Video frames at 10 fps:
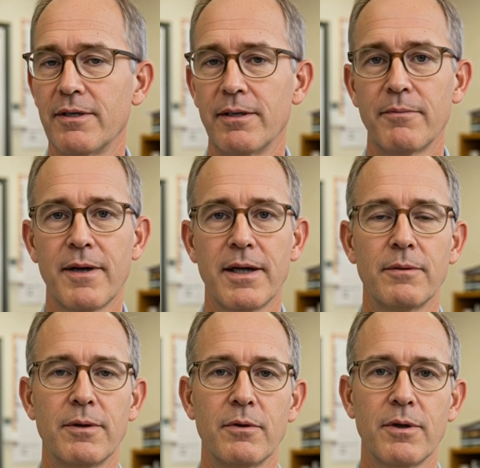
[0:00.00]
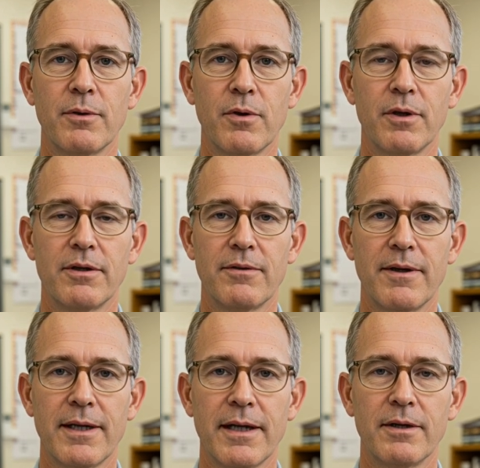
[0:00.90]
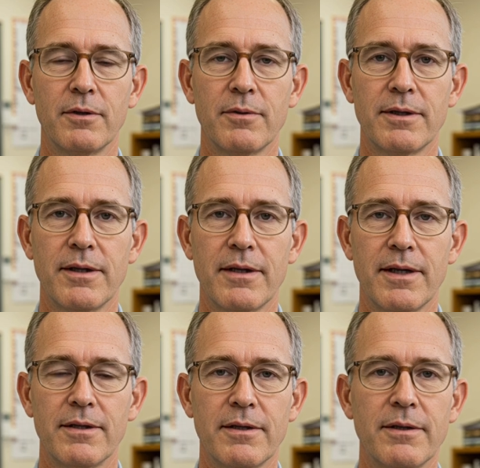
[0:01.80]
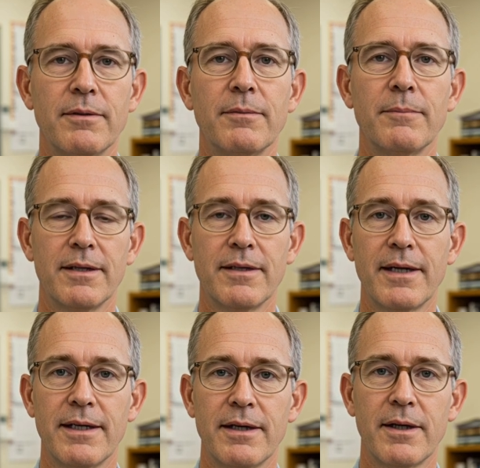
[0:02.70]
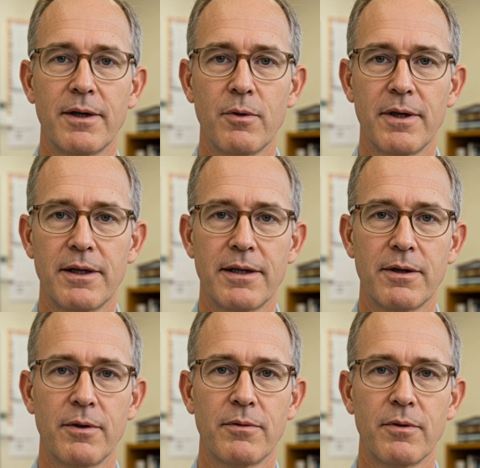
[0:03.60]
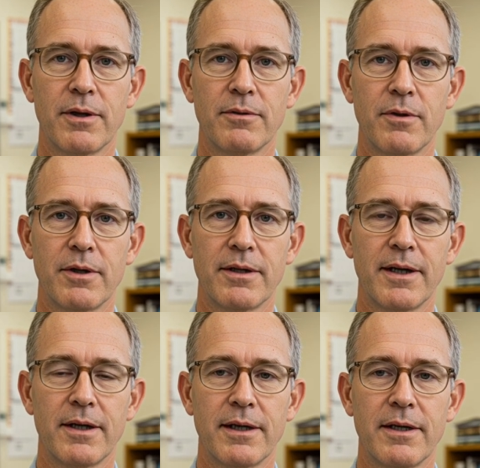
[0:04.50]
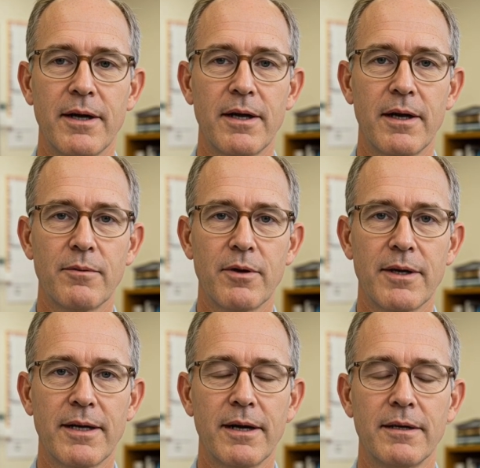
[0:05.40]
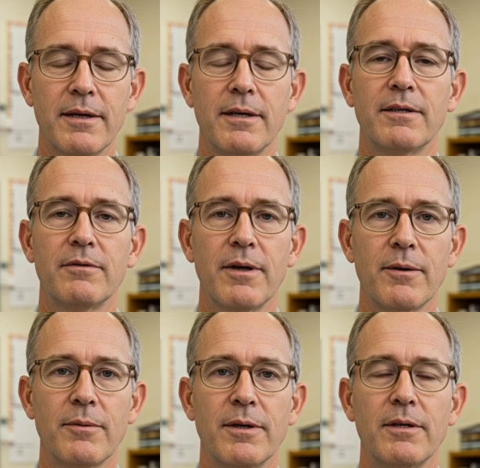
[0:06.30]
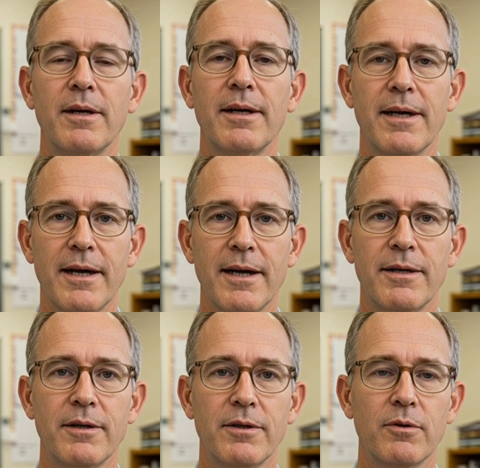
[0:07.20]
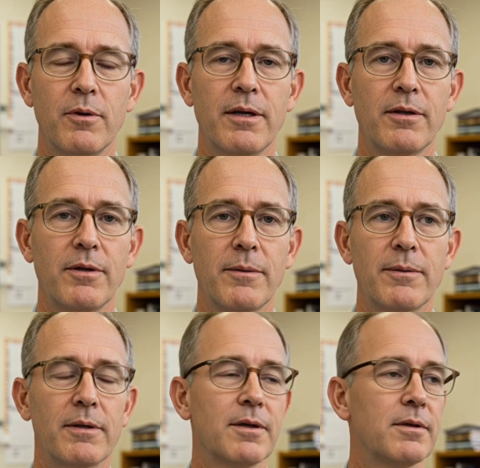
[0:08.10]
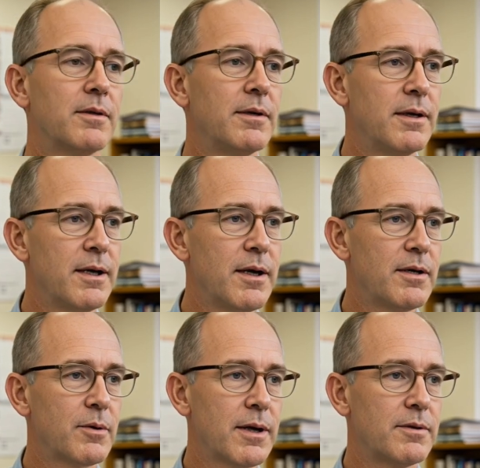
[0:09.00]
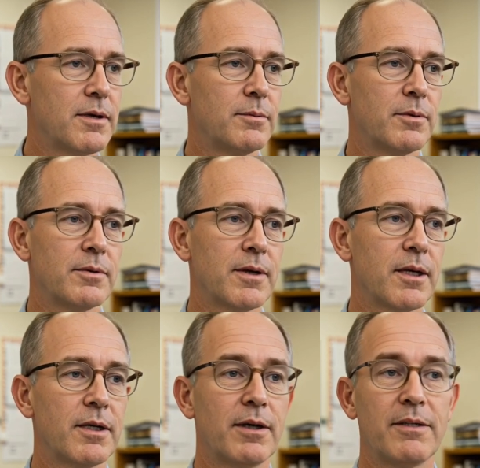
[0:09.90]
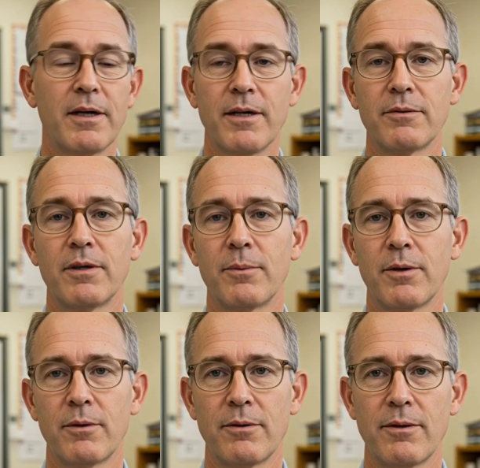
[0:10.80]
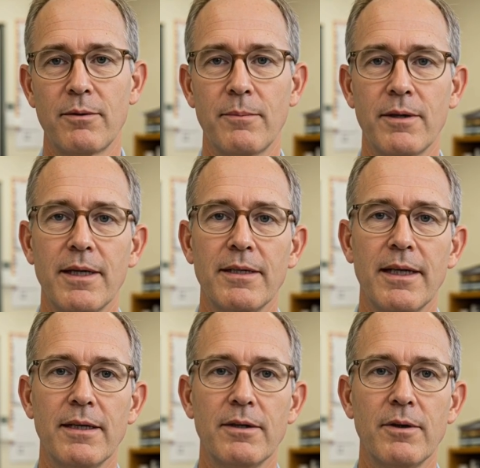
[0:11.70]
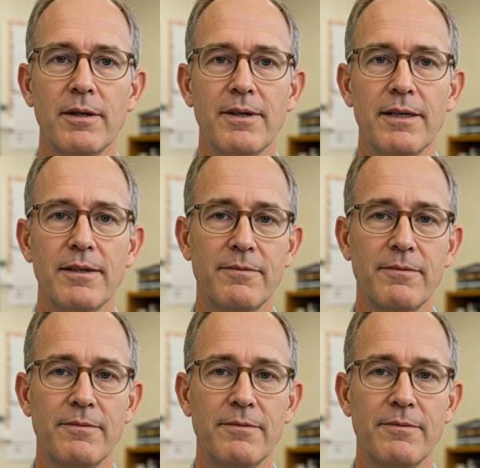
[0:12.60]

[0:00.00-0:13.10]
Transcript: environment rewards financial resilience, maintaining liquidity to avoid forced selling, avoiding excessive leverage, and structuring positions so adverse moves are uncomfortable but not catastrophic.